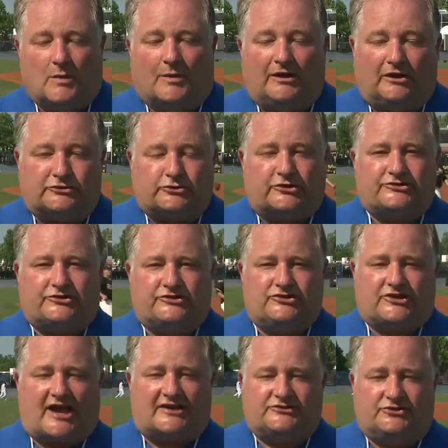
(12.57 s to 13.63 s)
Well, attrition,
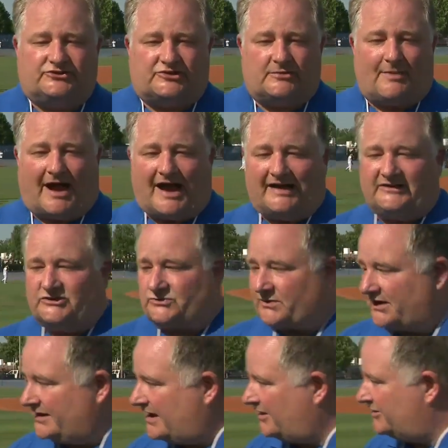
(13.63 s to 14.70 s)
Josh, you see behind
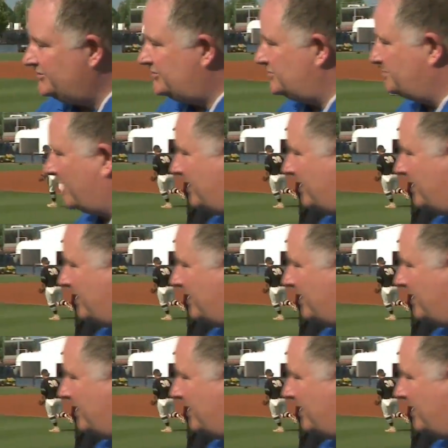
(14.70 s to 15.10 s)
us right now, this is